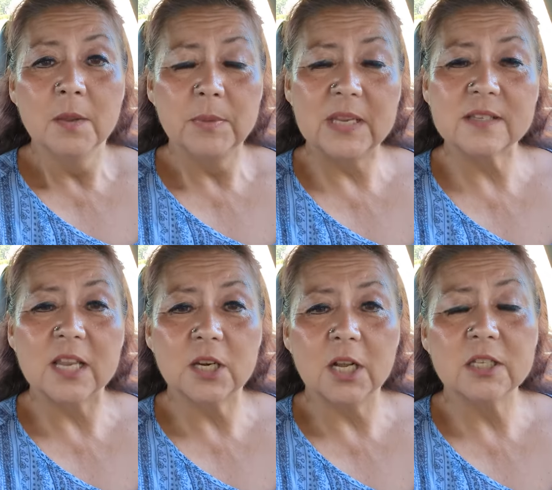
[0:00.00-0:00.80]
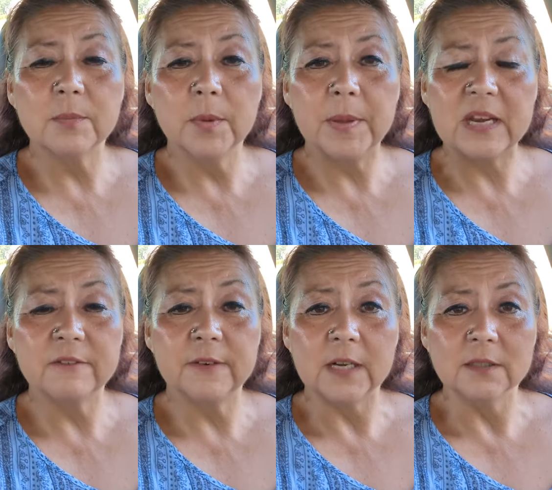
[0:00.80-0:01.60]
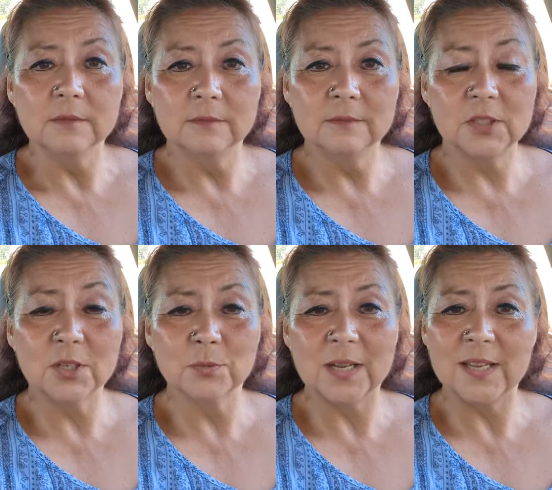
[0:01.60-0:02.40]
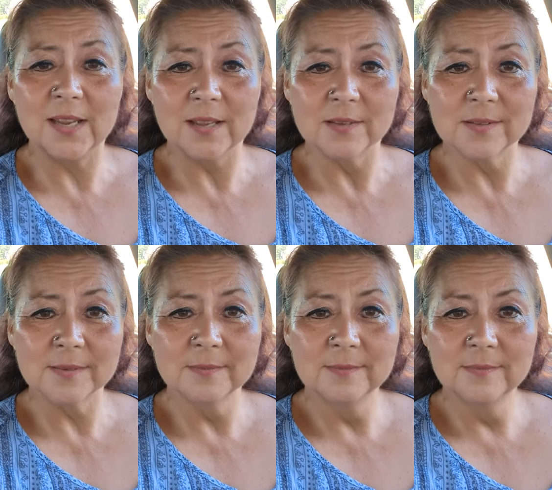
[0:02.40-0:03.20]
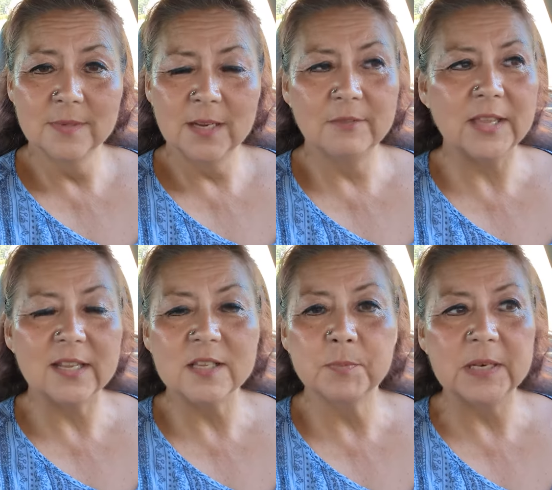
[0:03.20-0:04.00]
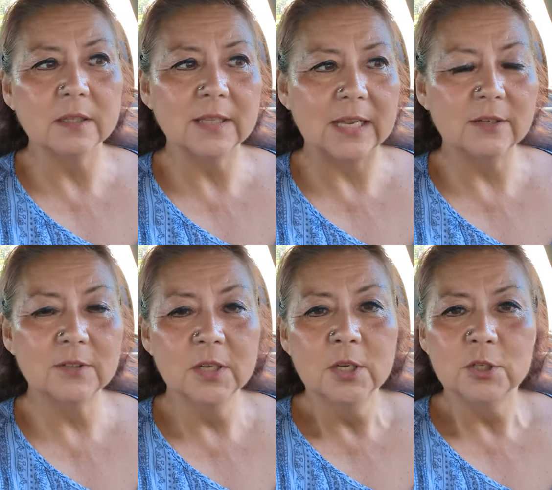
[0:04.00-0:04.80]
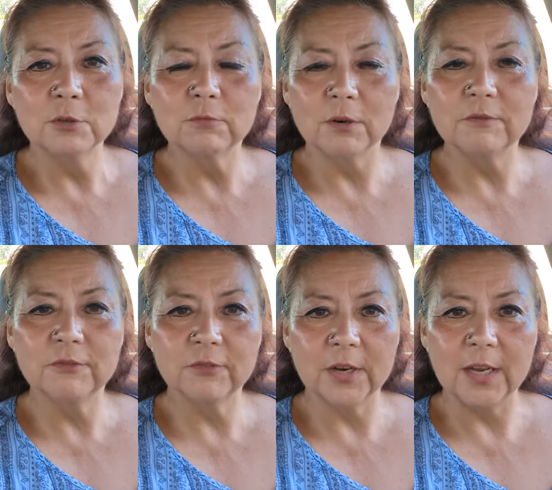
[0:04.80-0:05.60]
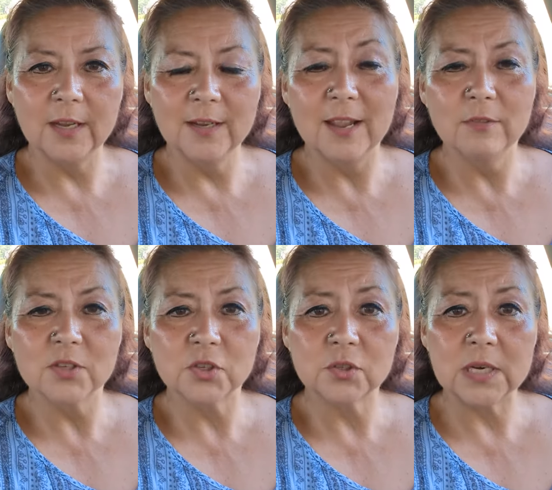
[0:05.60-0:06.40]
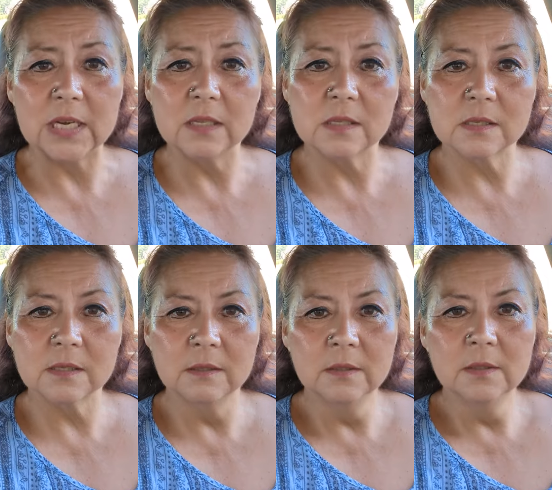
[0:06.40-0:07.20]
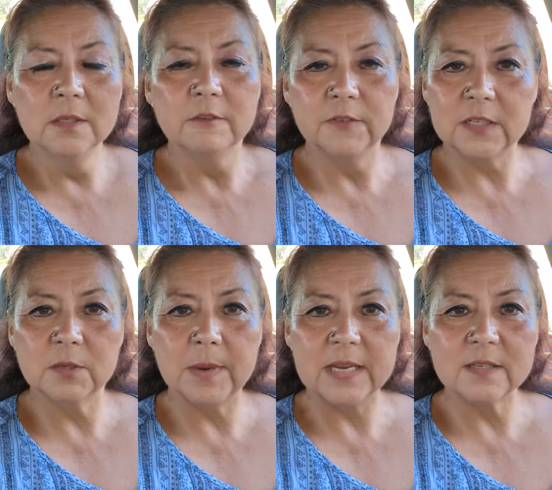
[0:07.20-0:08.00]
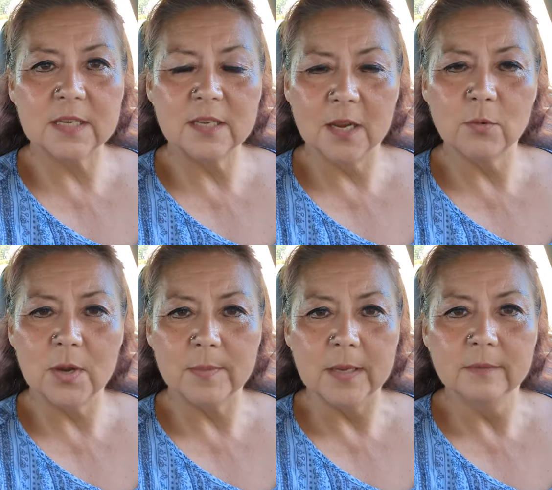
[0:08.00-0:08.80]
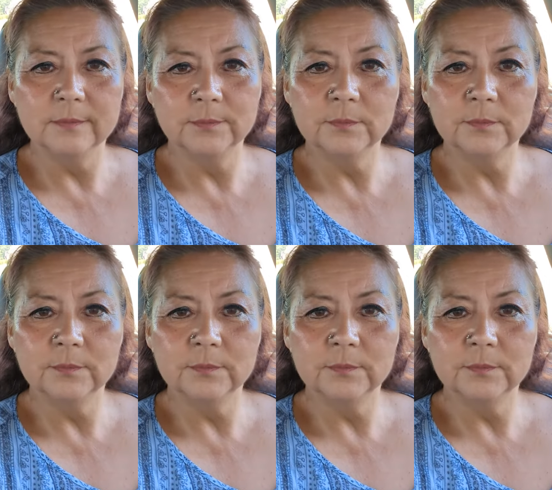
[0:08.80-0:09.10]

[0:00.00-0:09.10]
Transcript: because I called him a pedophile, which is what he is, and that he's been allowed to roam free in the streets, victimizing young women